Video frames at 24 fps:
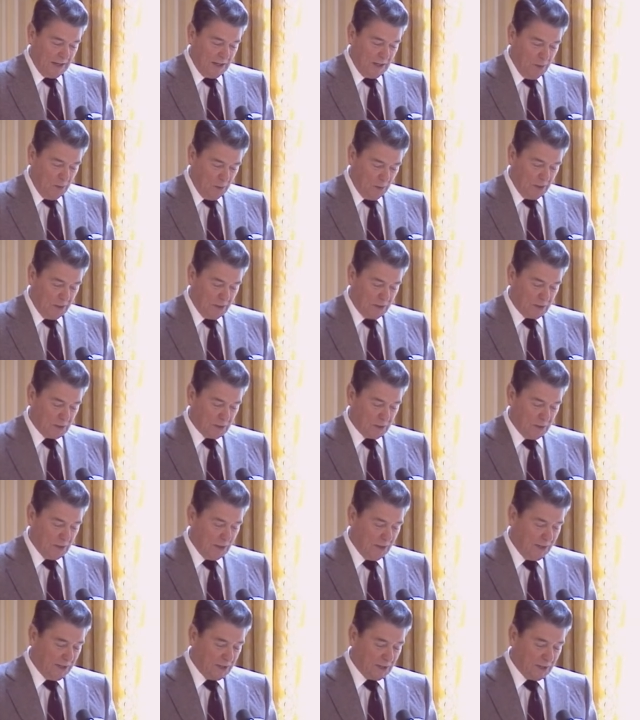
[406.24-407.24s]
noted as
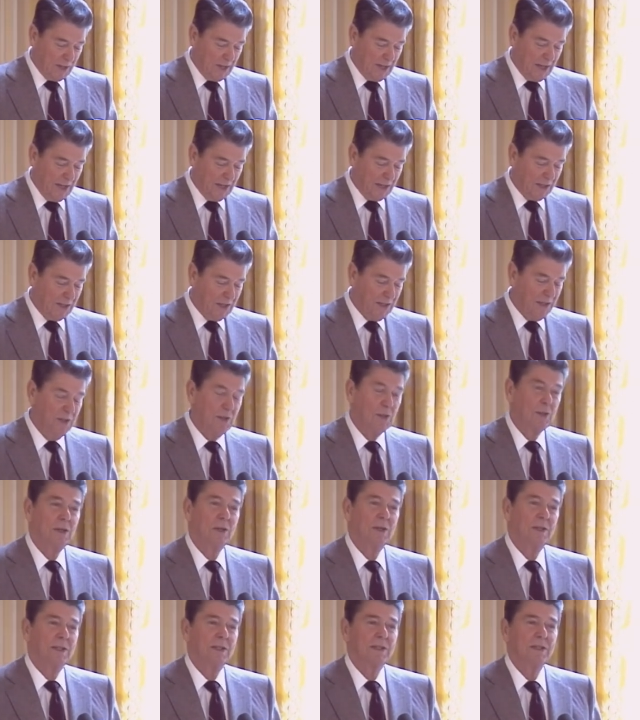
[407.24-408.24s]
early as the
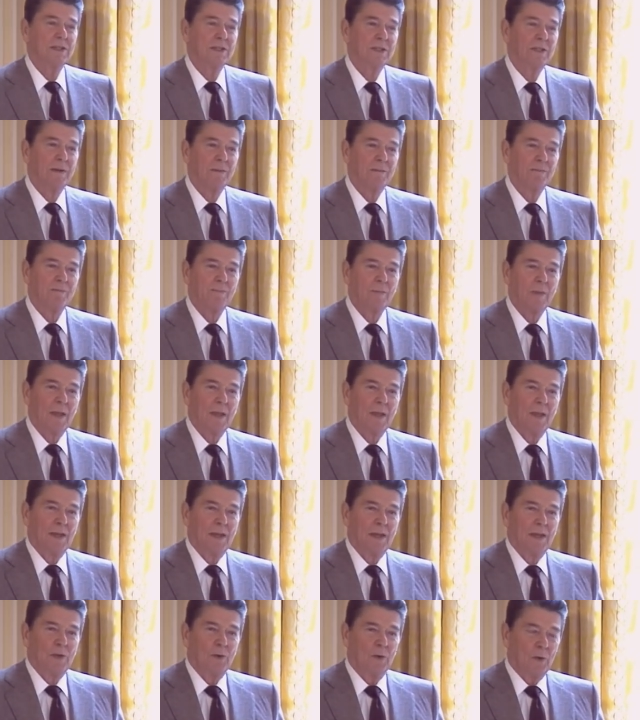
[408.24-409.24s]
1830s,
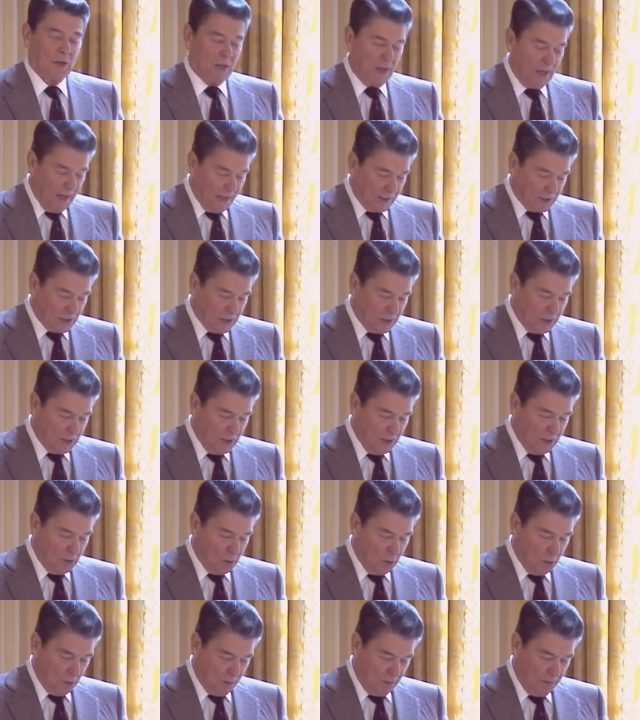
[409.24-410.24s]
when Alexis de
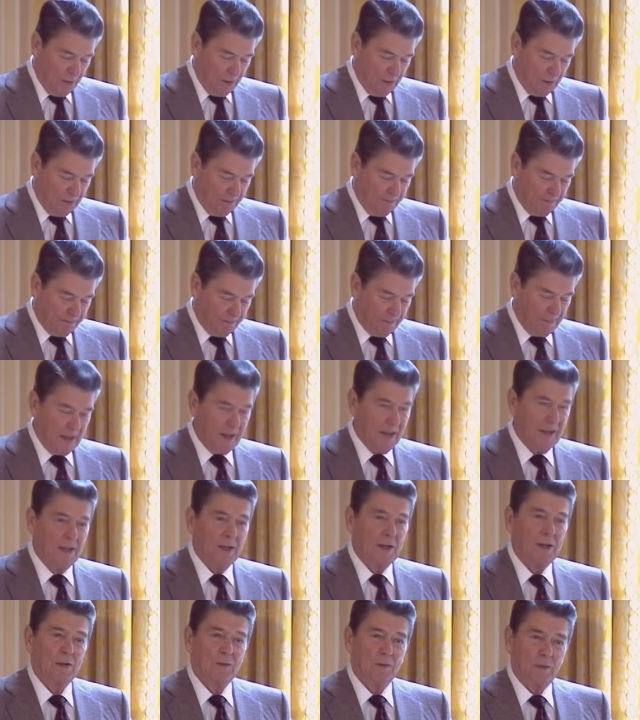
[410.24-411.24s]
Tocqueville,
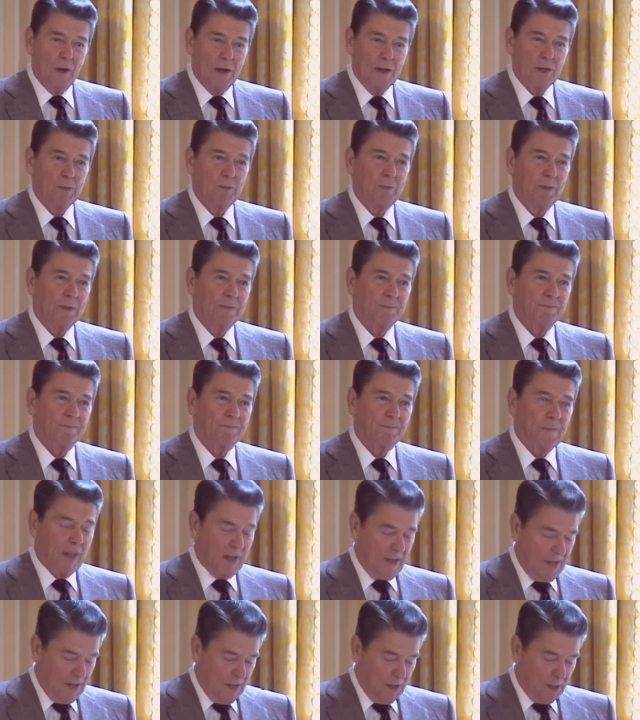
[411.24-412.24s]
a Frenchman,
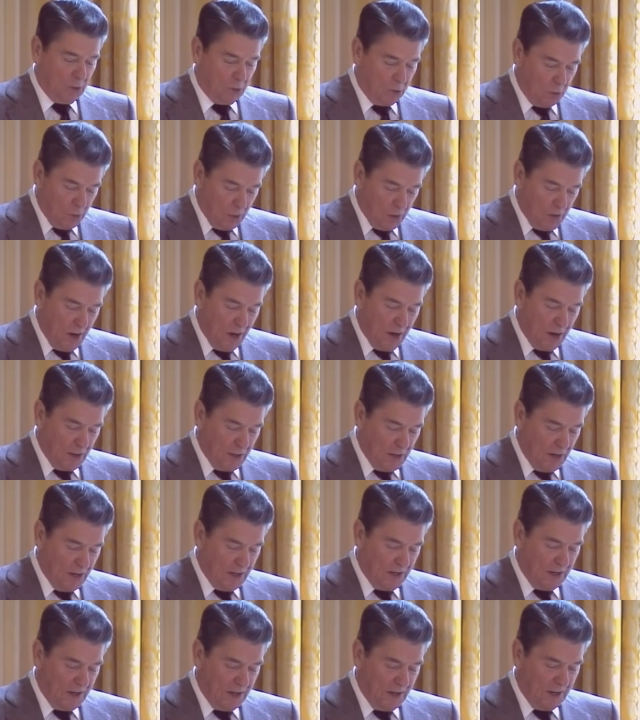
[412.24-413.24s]
toured our
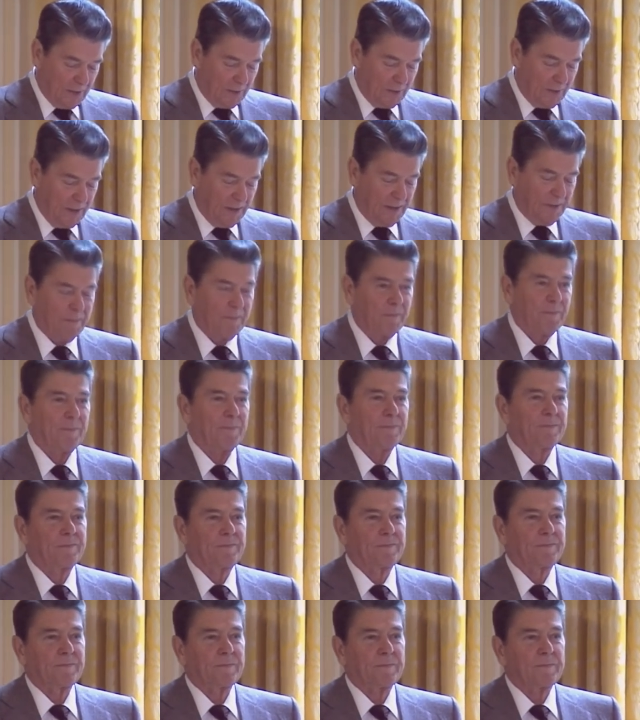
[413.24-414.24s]
young country.
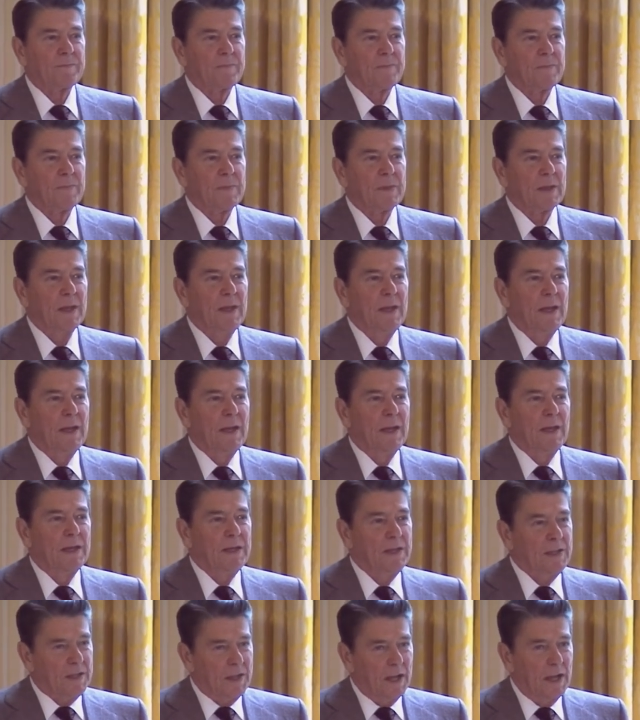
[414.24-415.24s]

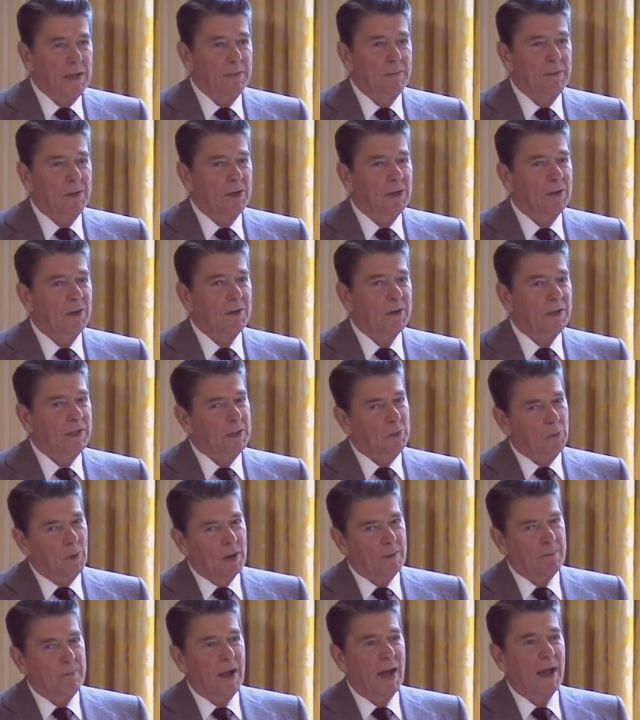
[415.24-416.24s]
He came here and he
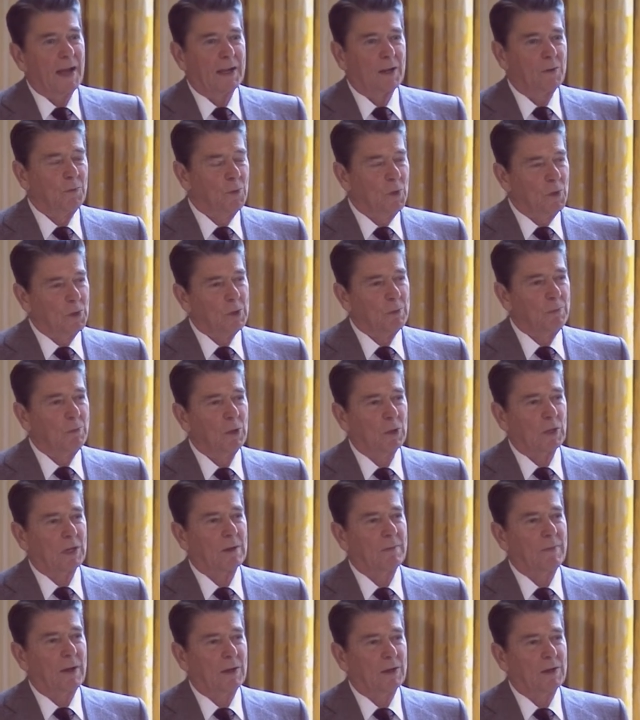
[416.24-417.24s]
went back and wrote a
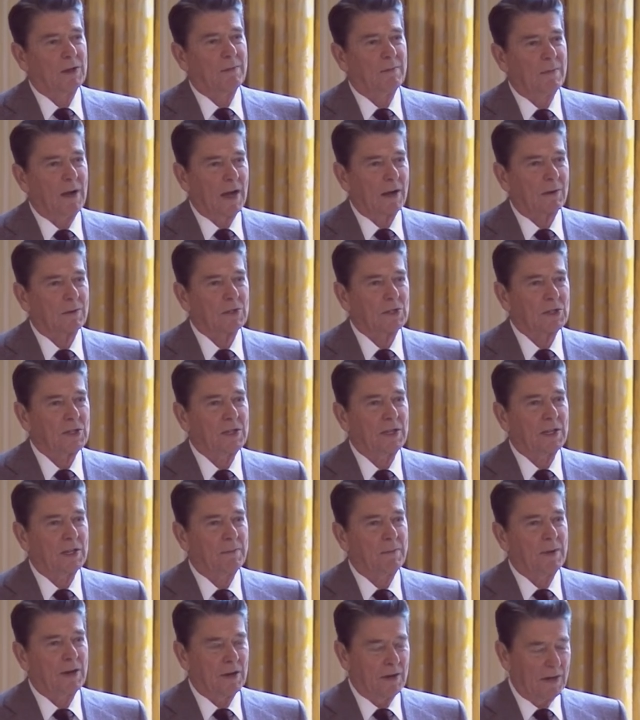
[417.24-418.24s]
book about democracy
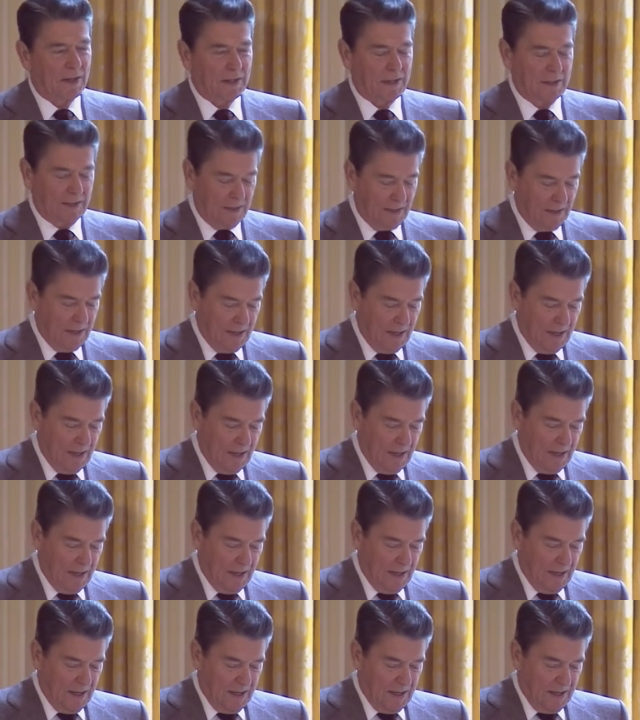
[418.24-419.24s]
in America.
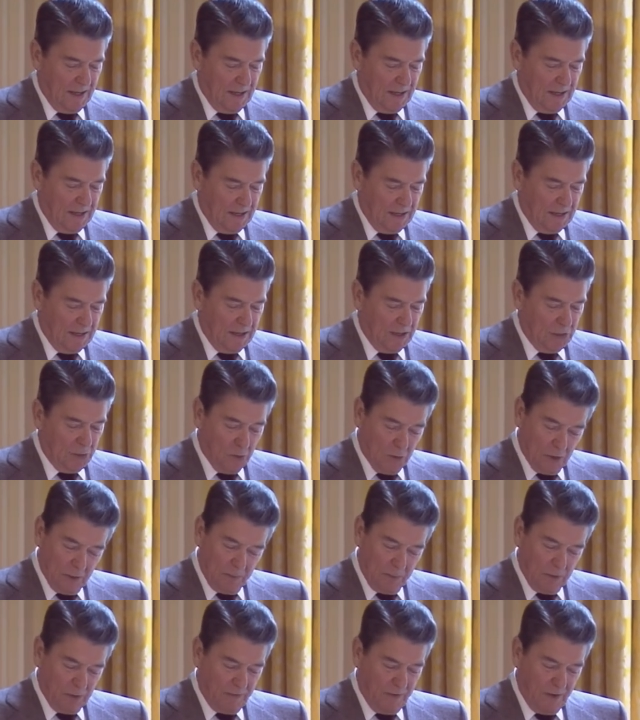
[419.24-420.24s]

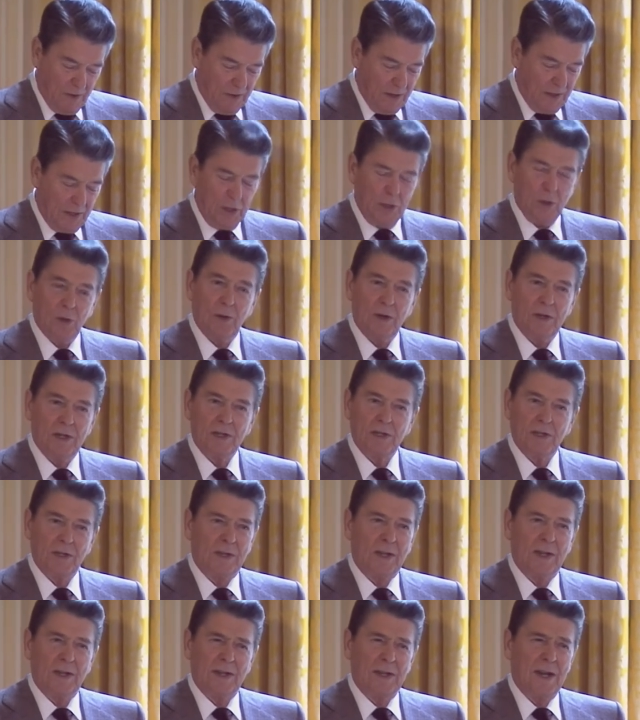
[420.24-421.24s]
Europe was very curious
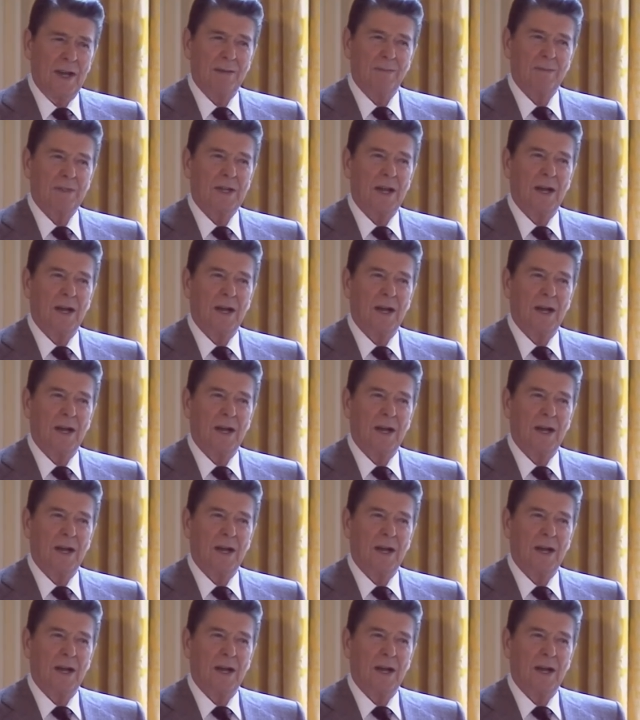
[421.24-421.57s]
at that time as